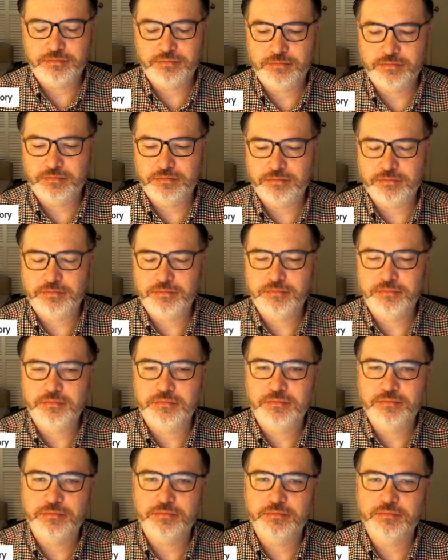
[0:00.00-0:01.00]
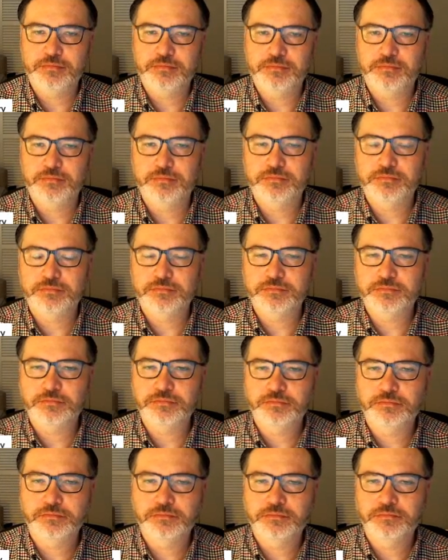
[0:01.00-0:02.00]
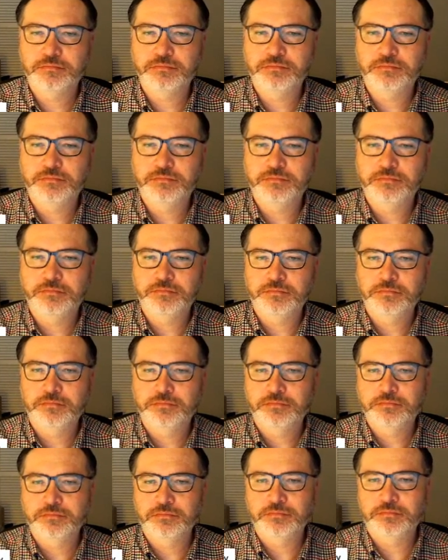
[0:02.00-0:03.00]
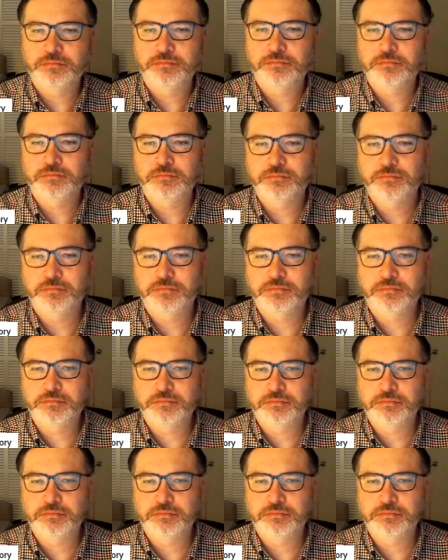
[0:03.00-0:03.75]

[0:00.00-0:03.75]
(silent)